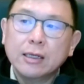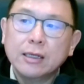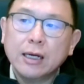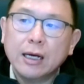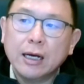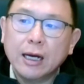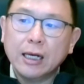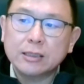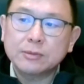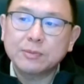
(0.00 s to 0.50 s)

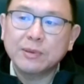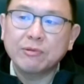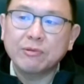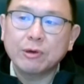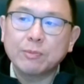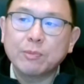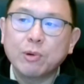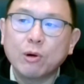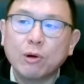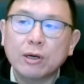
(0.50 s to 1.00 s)
has been
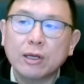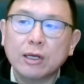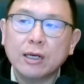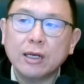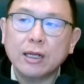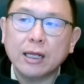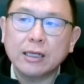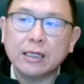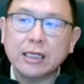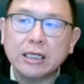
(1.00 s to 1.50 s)
reported
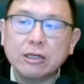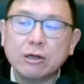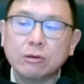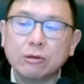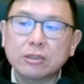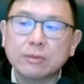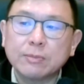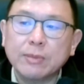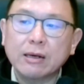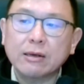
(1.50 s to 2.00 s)
and he
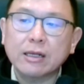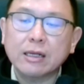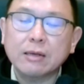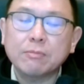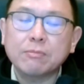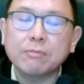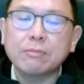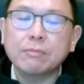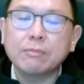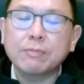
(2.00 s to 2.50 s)
knows about it,
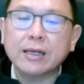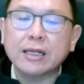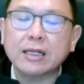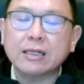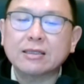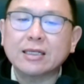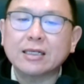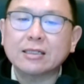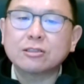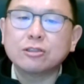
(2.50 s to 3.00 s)
but
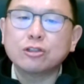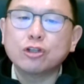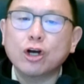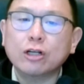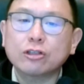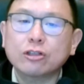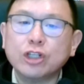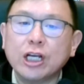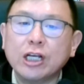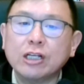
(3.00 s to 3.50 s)
it does
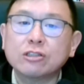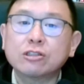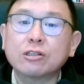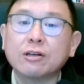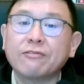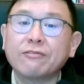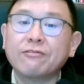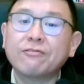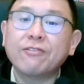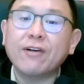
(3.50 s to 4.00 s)
not change
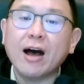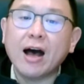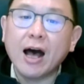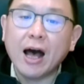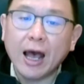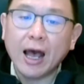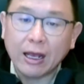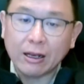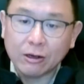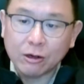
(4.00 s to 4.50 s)
the
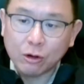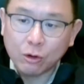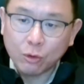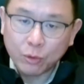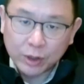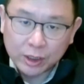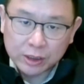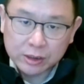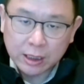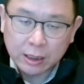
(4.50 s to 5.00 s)
final
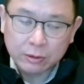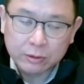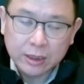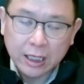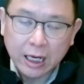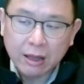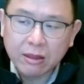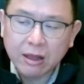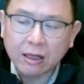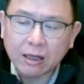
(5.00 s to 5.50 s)
result.
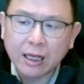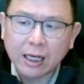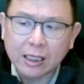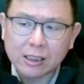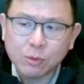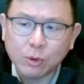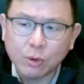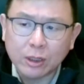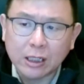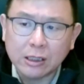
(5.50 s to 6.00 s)
I think
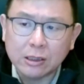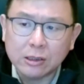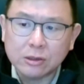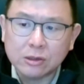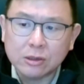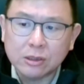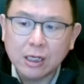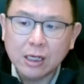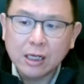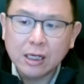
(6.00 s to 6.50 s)
that's what
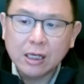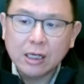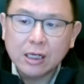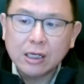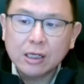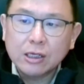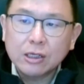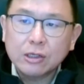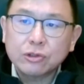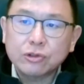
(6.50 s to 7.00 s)
he's
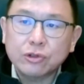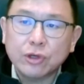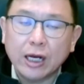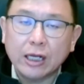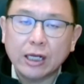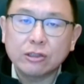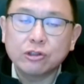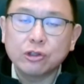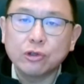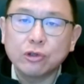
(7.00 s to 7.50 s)

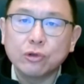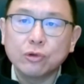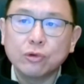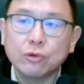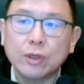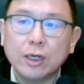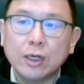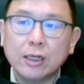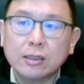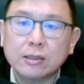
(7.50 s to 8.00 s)
trying
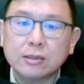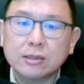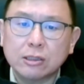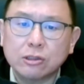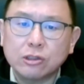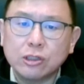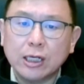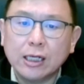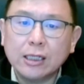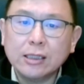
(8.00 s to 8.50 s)
to
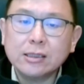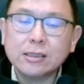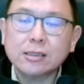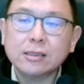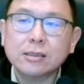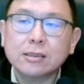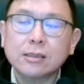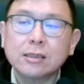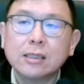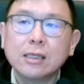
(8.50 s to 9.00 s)

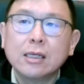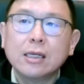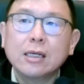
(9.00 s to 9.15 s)
suggest.